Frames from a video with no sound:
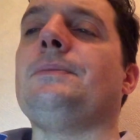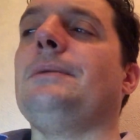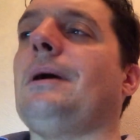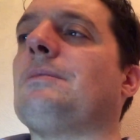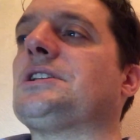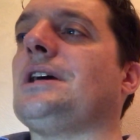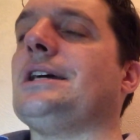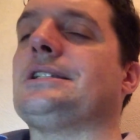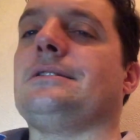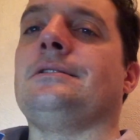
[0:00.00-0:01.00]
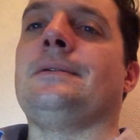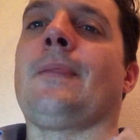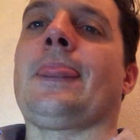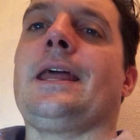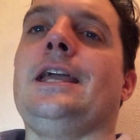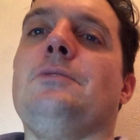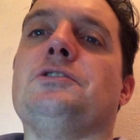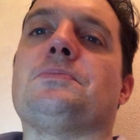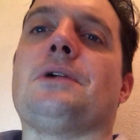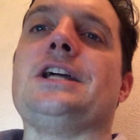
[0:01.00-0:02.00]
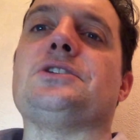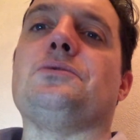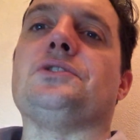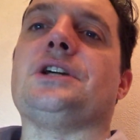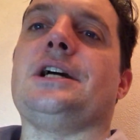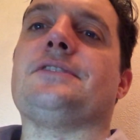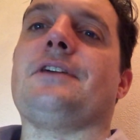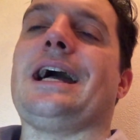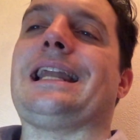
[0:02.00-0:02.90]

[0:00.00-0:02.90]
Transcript: been publicised. And he was praised on all sides for